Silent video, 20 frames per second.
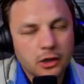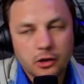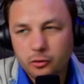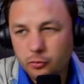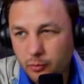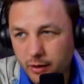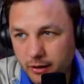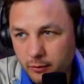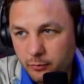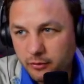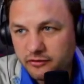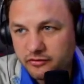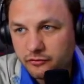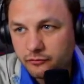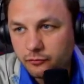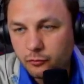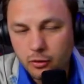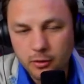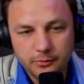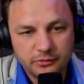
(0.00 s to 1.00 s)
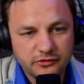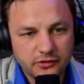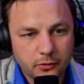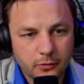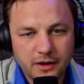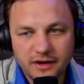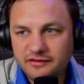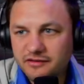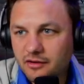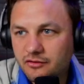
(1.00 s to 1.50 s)
Great recent form, still
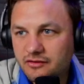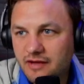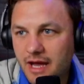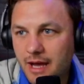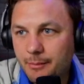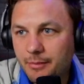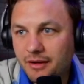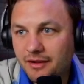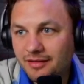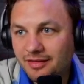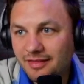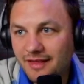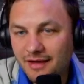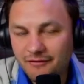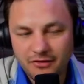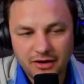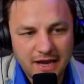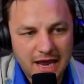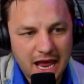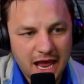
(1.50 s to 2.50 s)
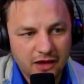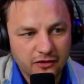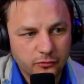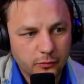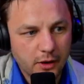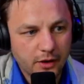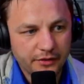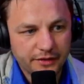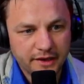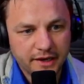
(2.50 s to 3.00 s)
ranks out top 11 as
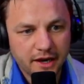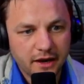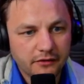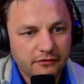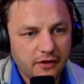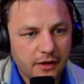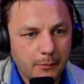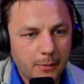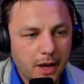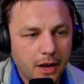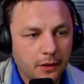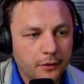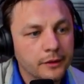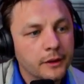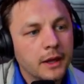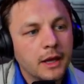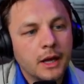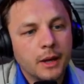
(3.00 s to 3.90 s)
well in the 9-5 model.